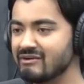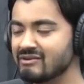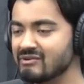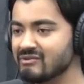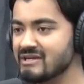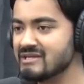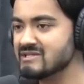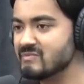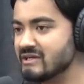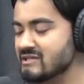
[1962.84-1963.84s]

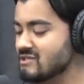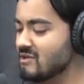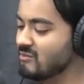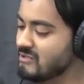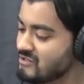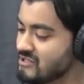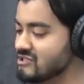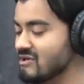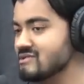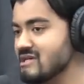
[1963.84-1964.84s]
careers because, we'll be doing
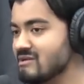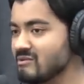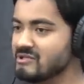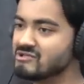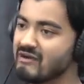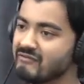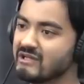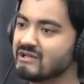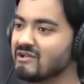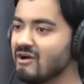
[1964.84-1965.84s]
shows here, we'll be
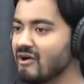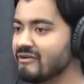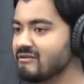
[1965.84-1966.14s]
traveling a lot